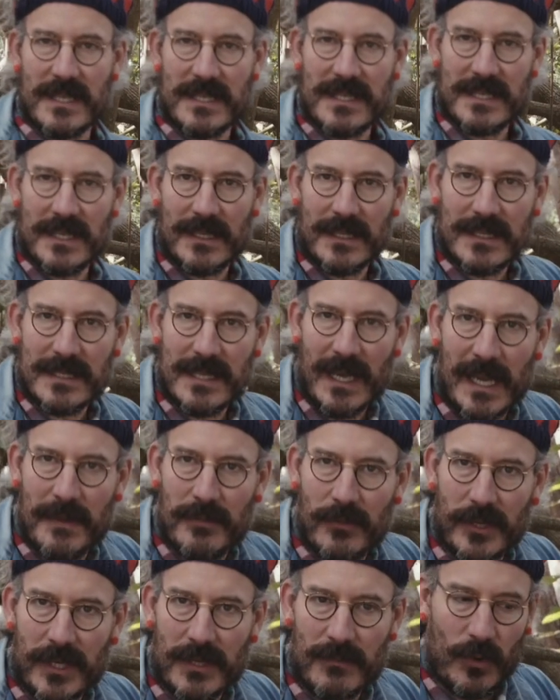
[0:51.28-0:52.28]
to sit at the
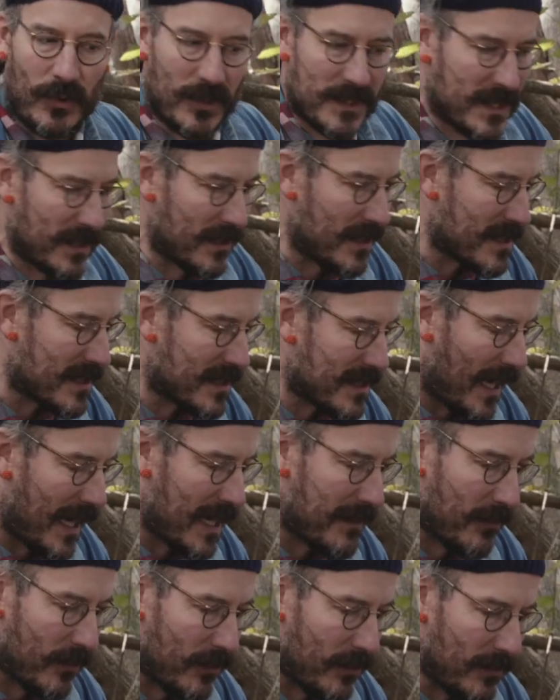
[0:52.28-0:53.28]
table anymore. So this
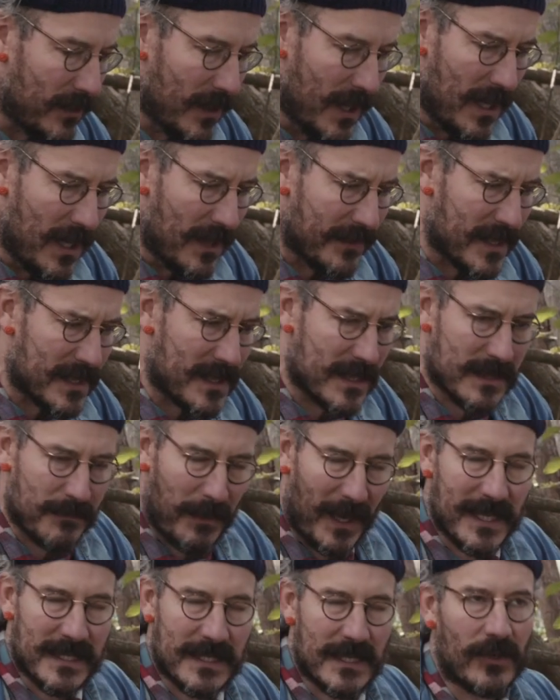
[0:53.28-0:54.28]
is
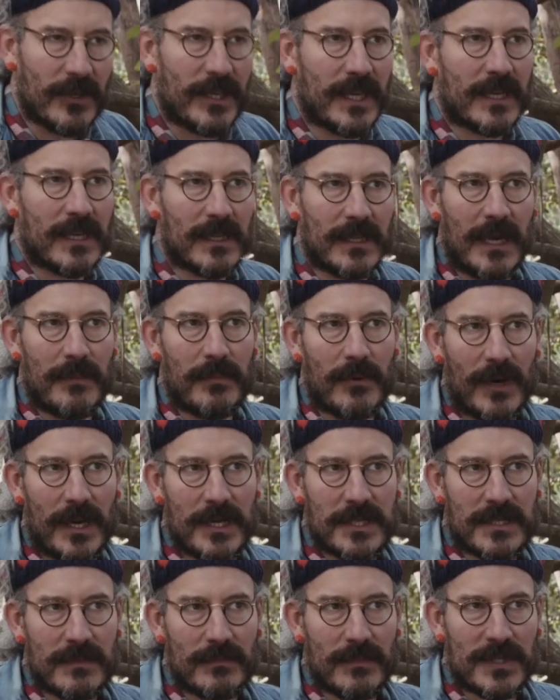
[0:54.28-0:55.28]
basically a
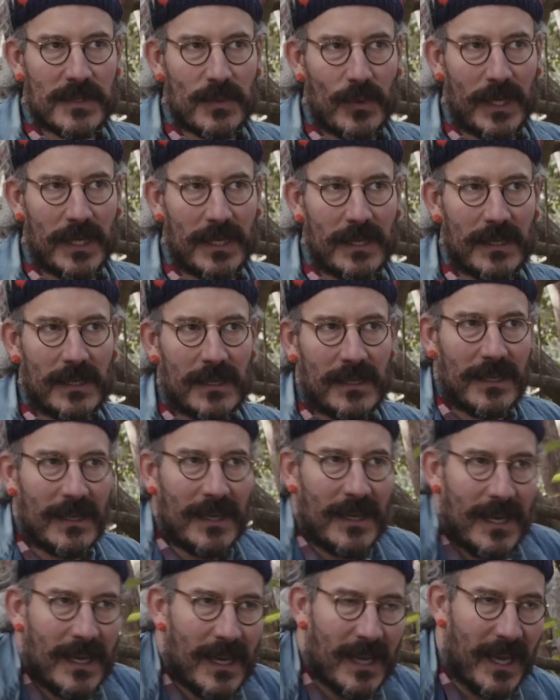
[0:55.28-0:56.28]
collaboration between
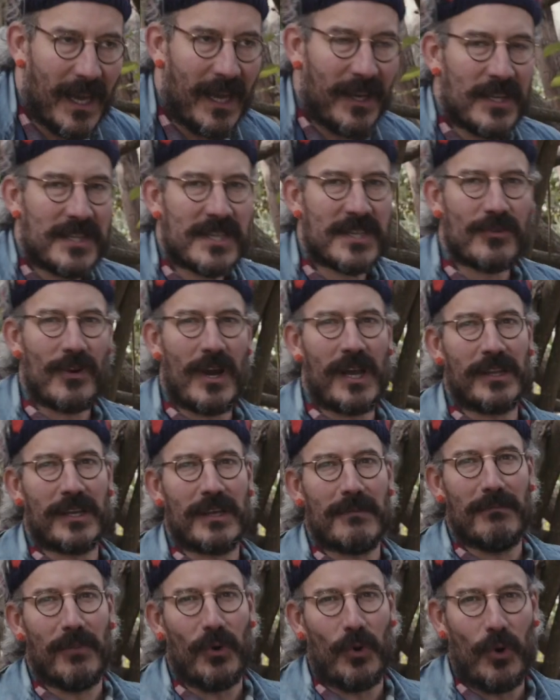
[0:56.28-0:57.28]
an
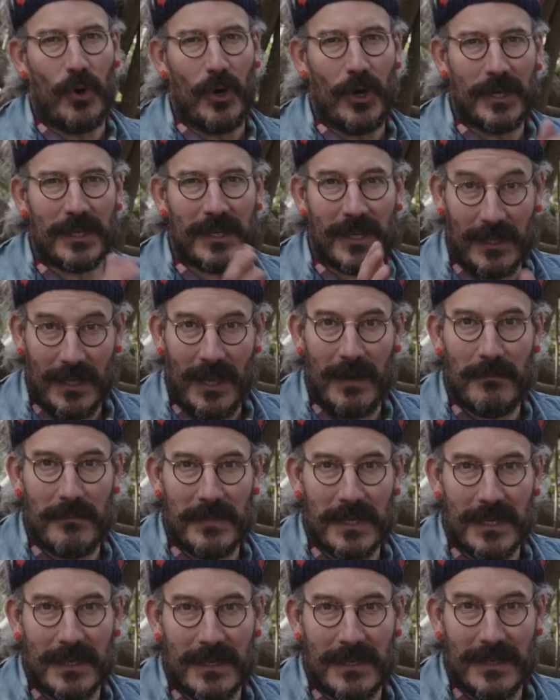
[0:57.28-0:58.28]
Australian-born,
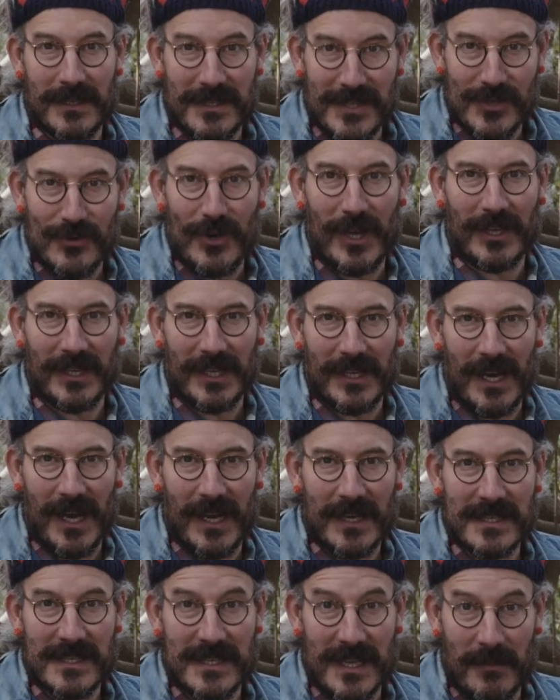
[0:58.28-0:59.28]
Colombian, Australian
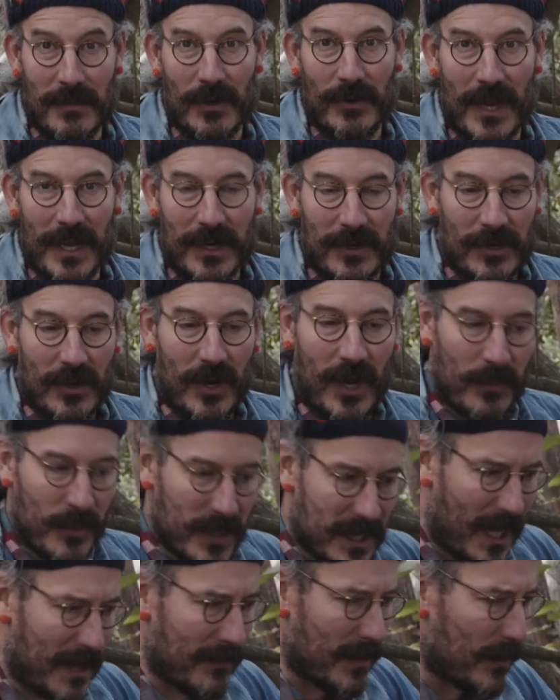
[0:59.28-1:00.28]
artist, Emma Anna, and I.
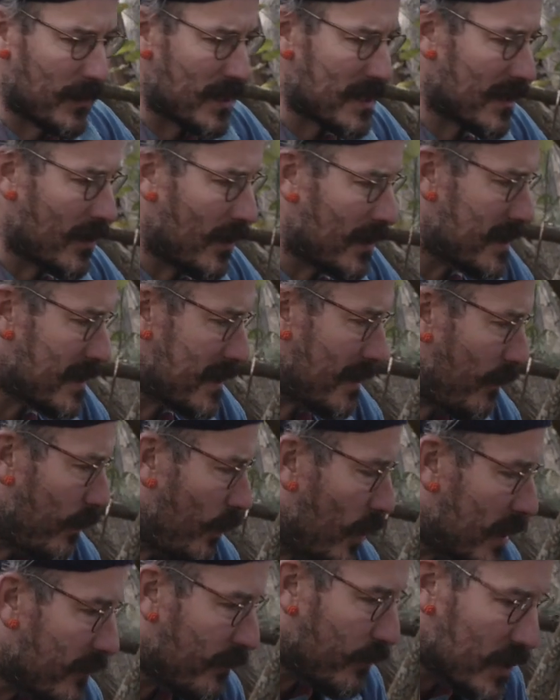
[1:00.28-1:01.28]
We came up with this concept.
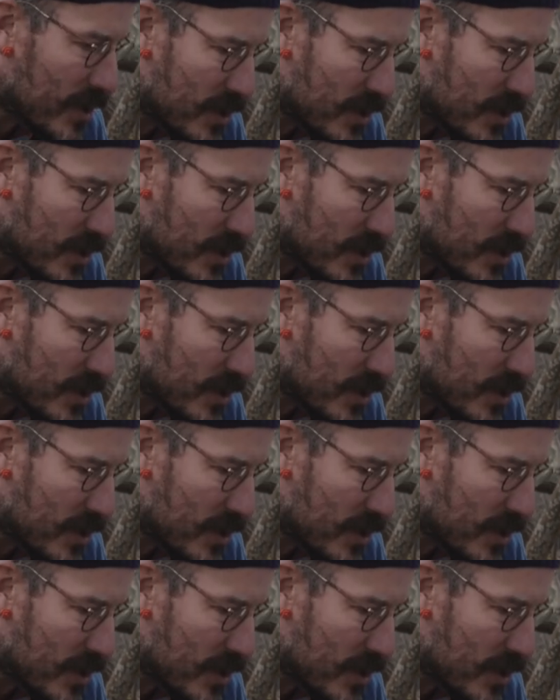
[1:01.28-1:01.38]
What if we